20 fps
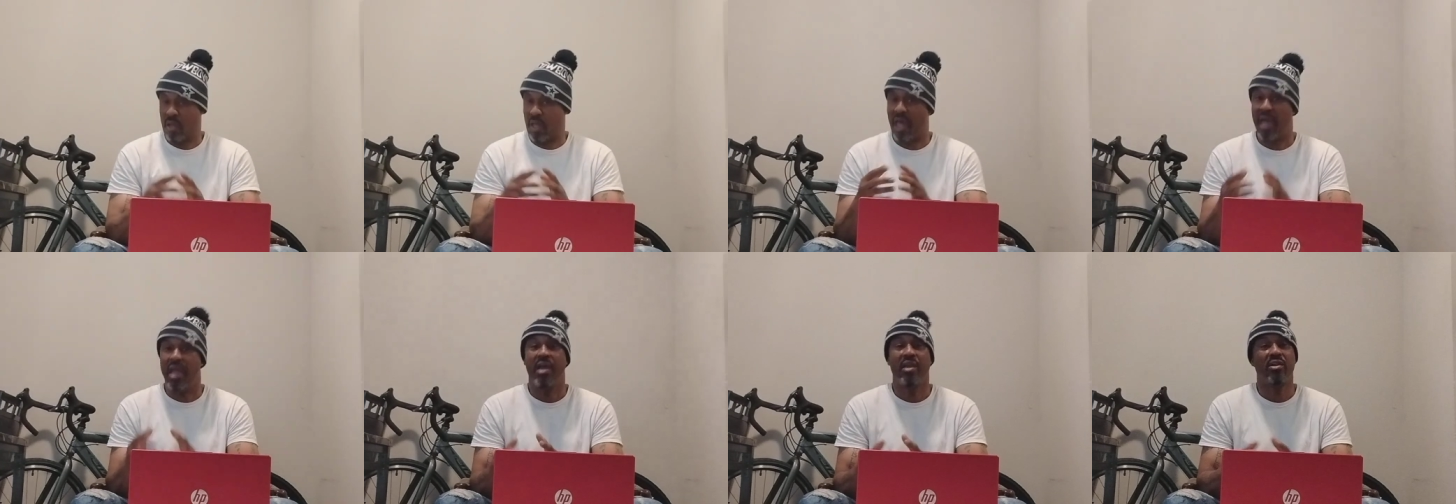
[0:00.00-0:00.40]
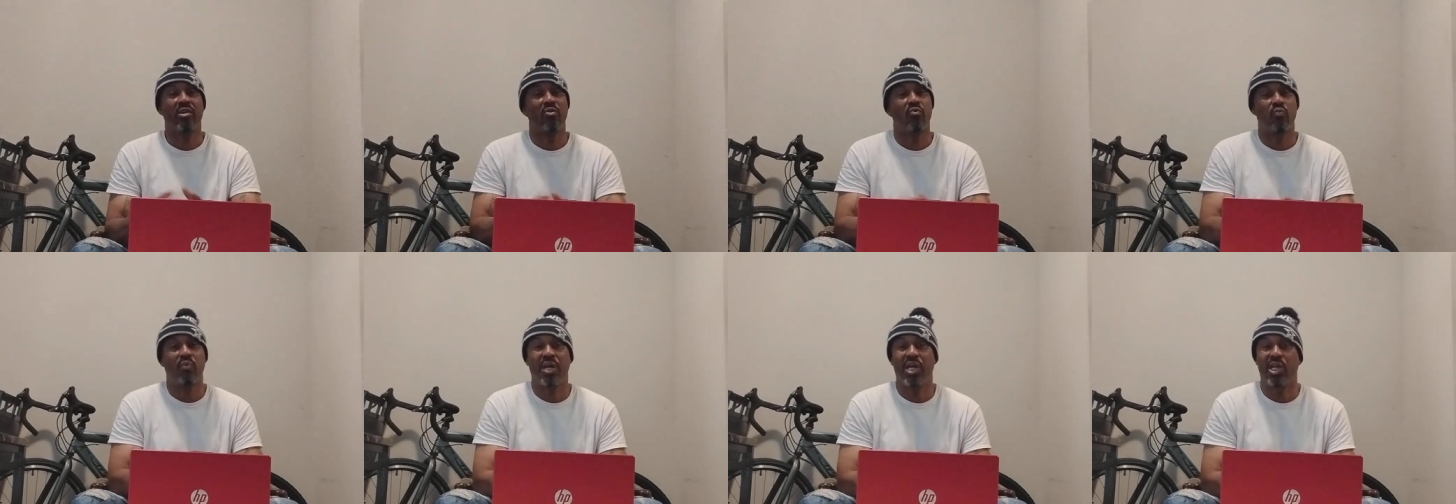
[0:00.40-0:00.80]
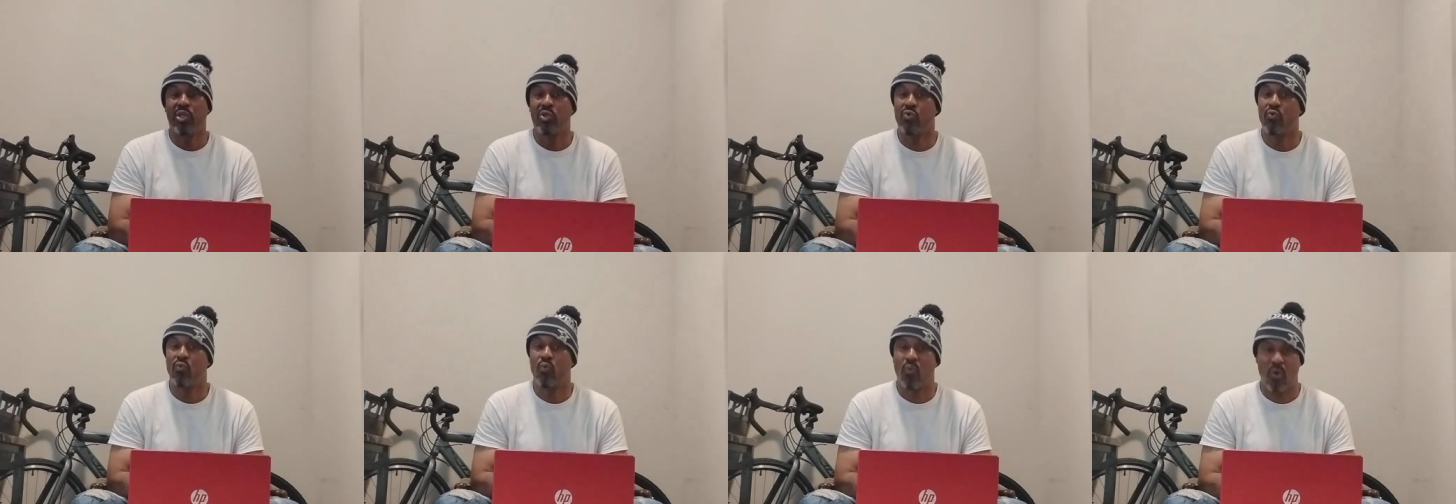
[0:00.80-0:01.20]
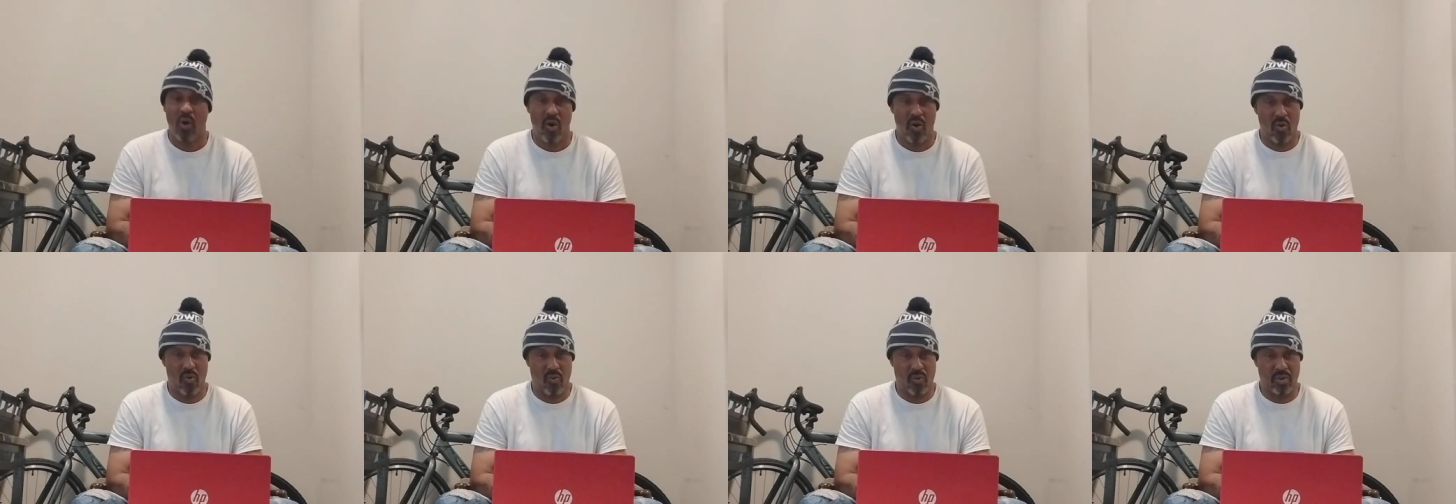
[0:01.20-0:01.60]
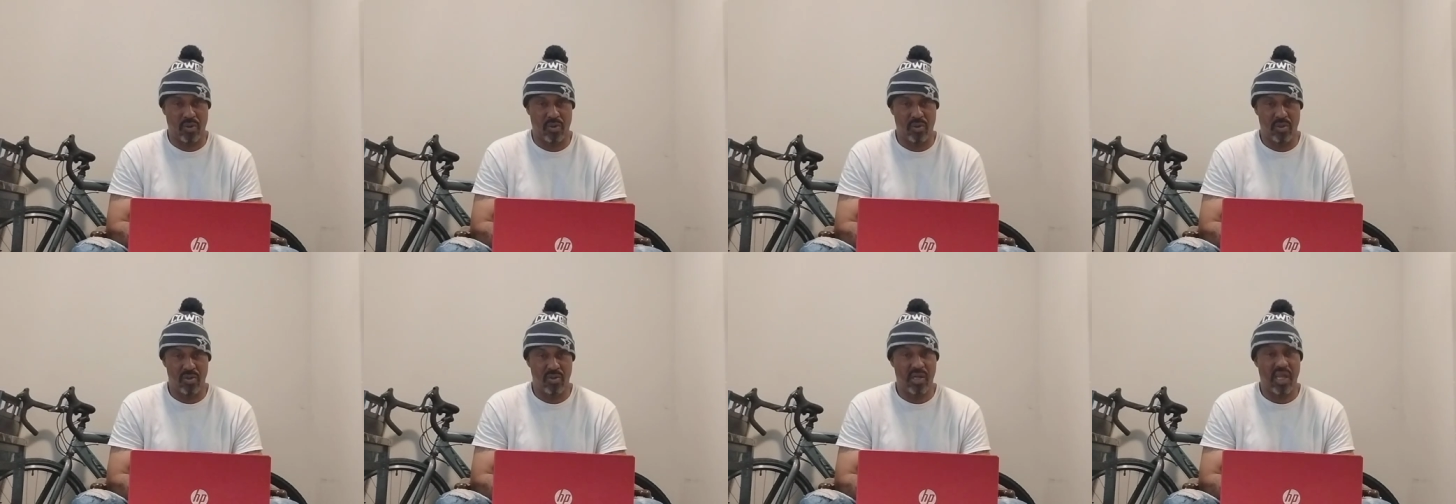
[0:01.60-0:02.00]
hating the way you walk,
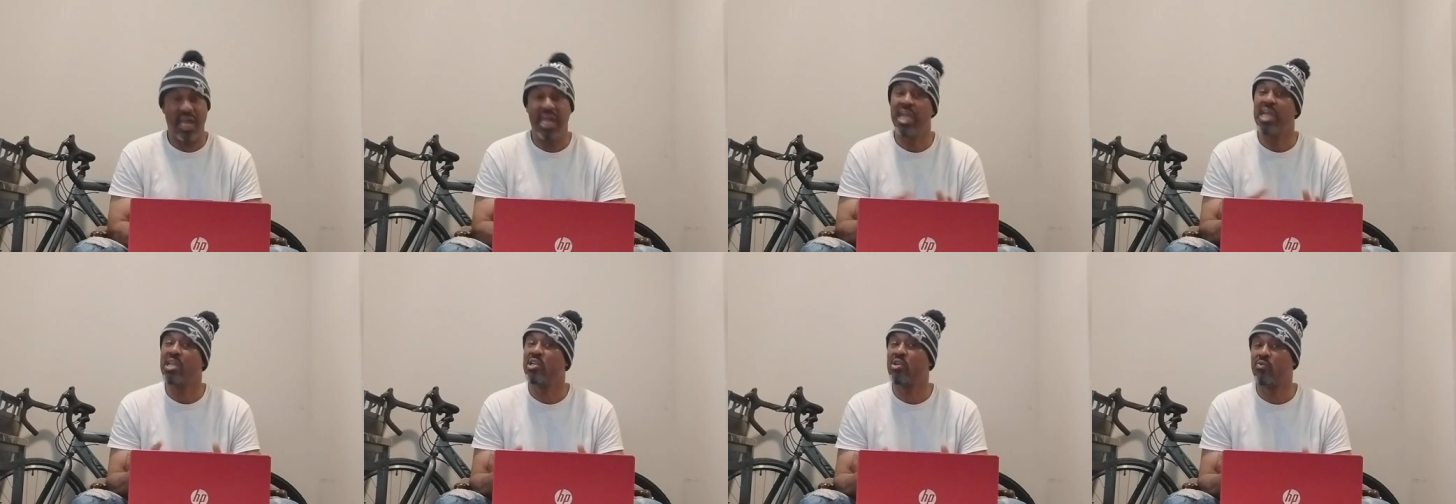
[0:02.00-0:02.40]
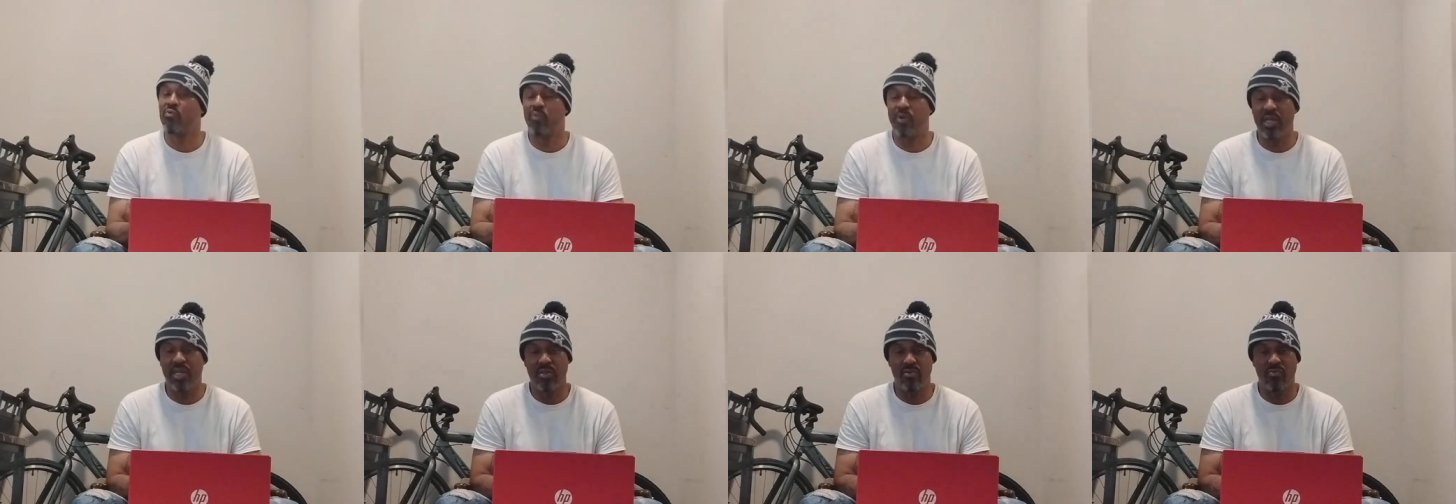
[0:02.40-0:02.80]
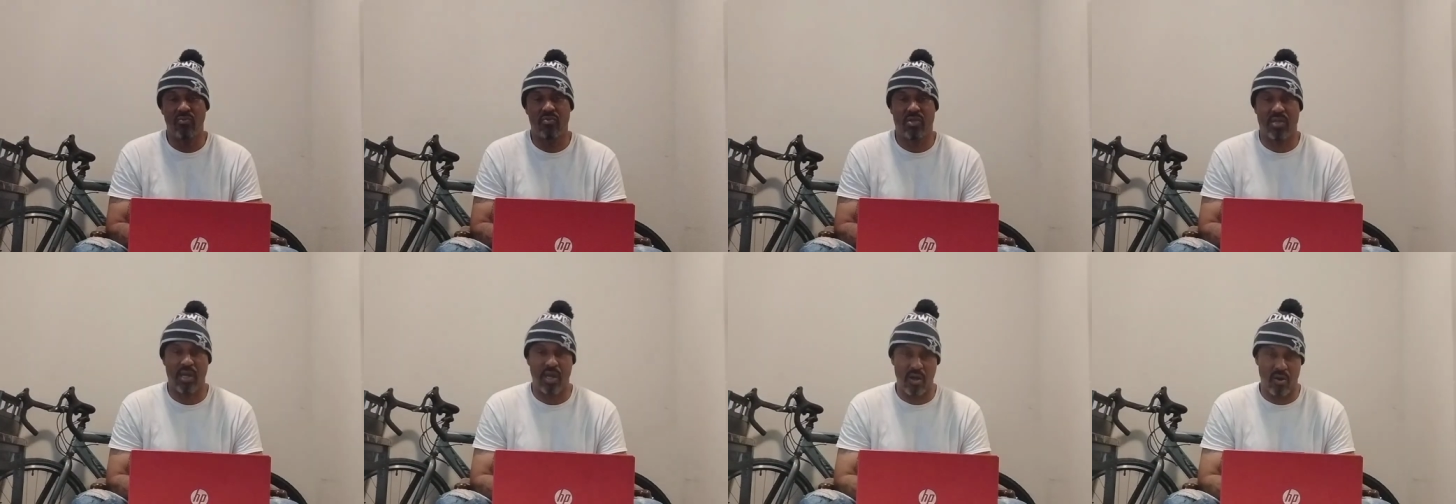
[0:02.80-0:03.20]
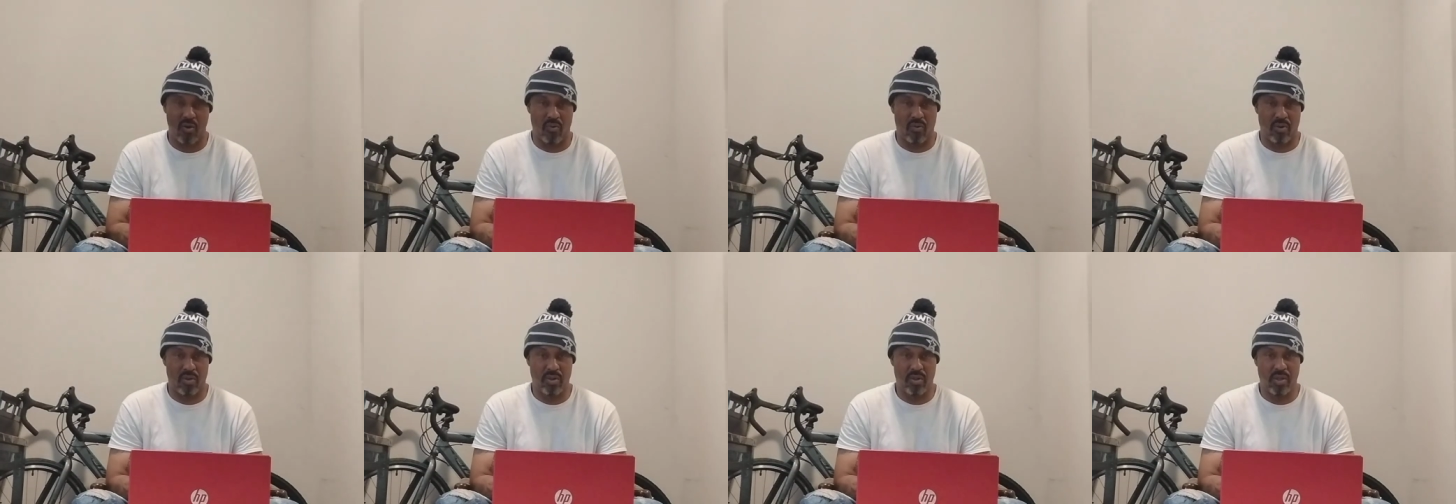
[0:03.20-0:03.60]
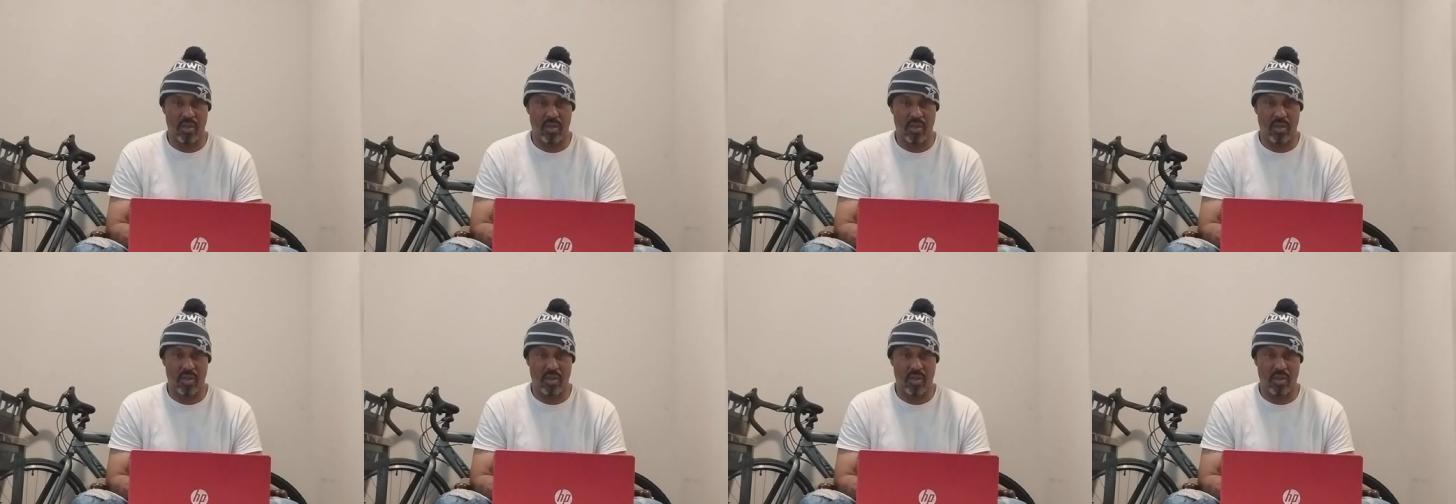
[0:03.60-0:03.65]
hating the way you talk,